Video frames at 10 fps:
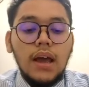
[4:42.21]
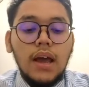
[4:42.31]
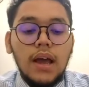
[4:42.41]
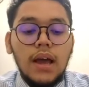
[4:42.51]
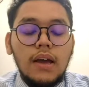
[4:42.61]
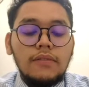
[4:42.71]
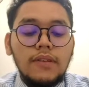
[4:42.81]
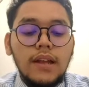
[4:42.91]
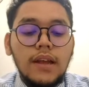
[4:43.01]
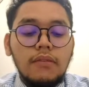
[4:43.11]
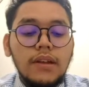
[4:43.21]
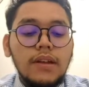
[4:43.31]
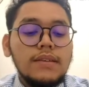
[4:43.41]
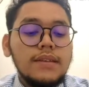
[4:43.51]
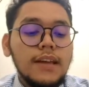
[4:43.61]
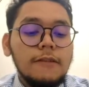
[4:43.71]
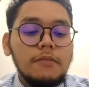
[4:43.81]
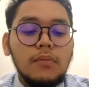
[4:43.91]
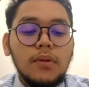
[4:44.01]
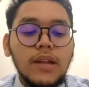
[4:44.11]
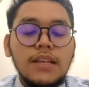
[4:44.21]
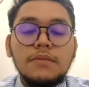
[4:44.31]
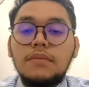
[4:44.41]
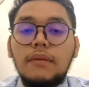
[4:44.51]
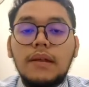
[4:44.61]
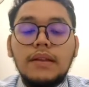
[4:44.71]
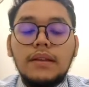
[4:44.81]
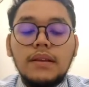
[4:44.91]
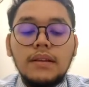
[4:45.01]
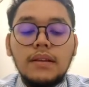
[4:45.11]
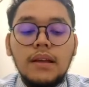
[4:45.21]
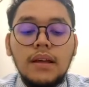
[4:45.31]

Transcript: After that, we need a second moment experimental,